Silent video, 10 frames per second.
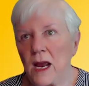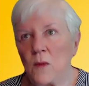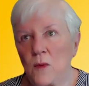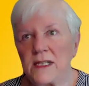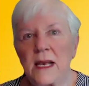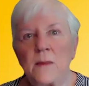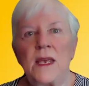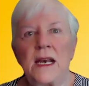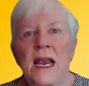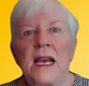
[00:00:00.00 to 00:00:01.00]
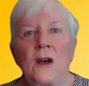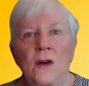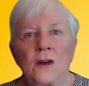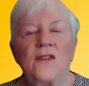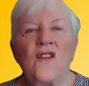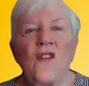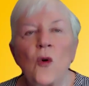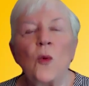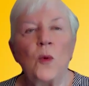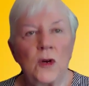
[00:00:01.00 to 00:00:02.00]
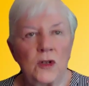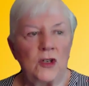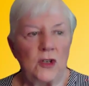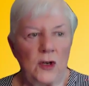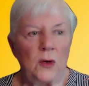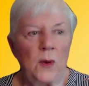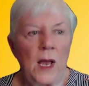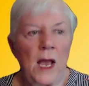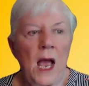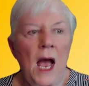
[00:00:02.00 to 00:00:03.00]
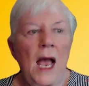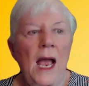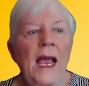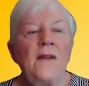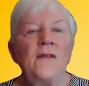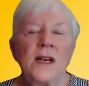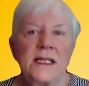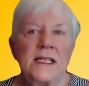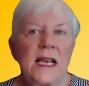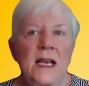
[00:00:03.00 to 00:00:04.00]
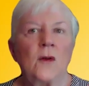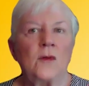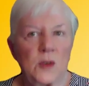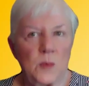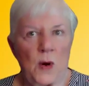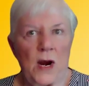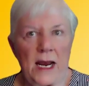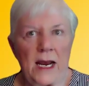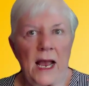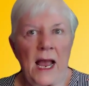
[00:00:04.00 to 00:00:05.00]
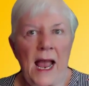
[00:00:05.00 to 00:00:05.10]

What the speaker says: It was something he looked forward to every single spring.